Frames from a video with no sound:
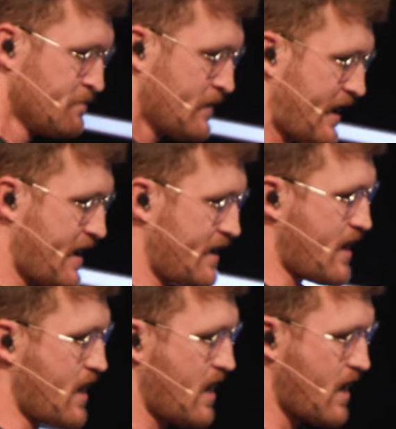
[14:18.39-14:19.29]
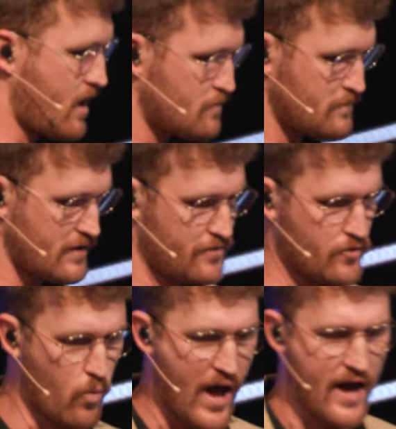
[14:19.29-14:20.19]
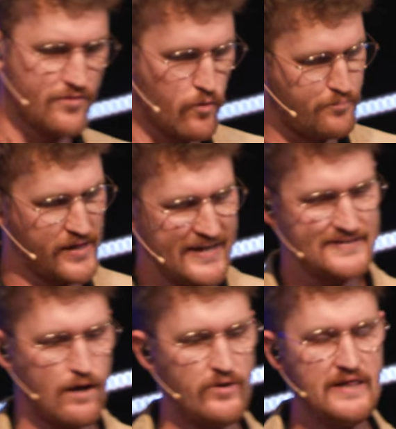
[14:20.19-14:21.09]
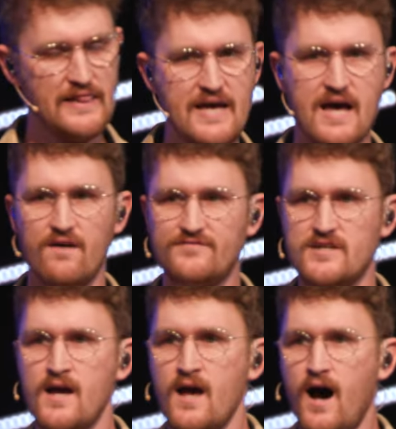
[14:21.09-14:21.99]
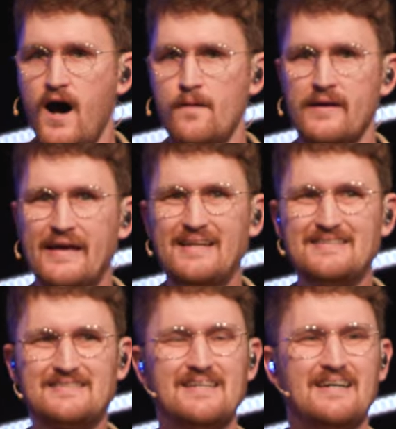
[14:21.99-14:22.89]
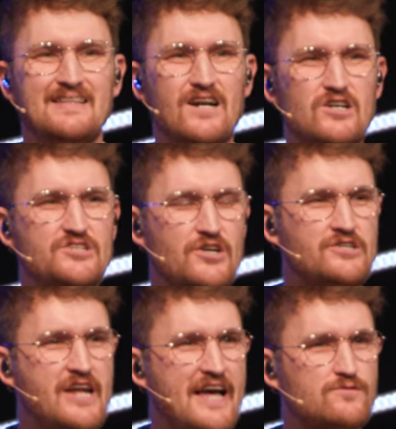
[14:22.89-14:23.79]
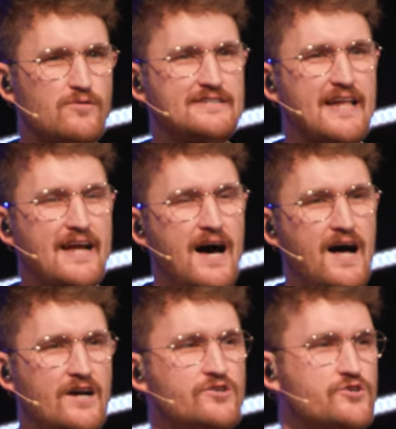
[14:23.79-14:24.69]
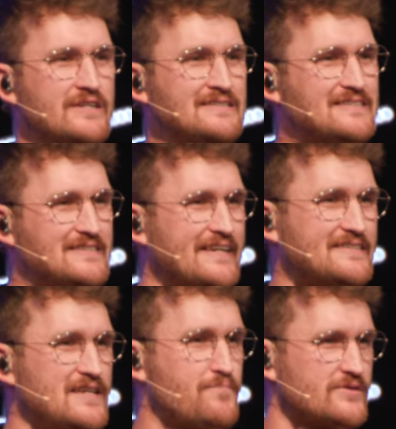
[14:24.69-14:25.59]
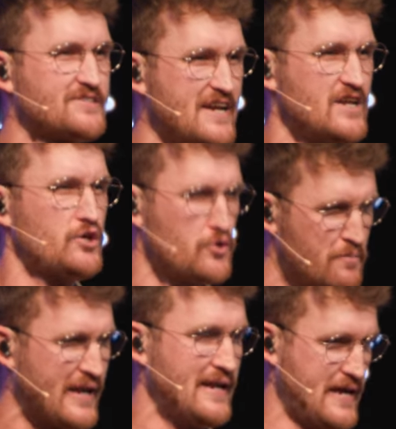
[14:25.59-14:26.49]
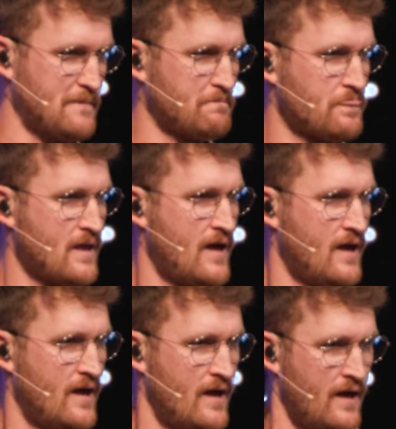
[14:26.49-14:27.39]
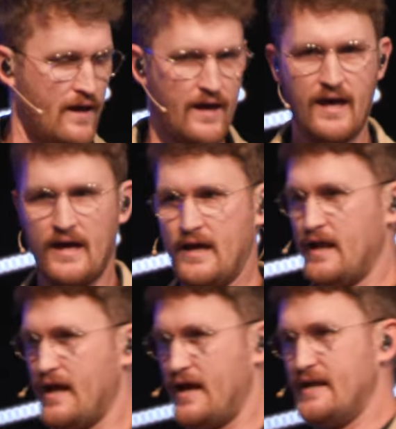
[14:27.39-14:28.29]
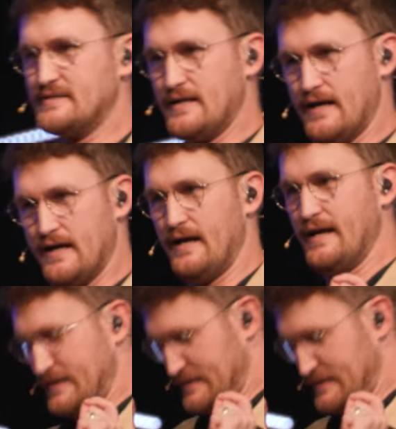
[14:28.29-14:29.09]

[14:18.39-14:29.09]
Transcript: And uh, uh, the way, the place that we lived, um, it is, there are certain days where it's like one hundred sixty percent humidity. And it is, it is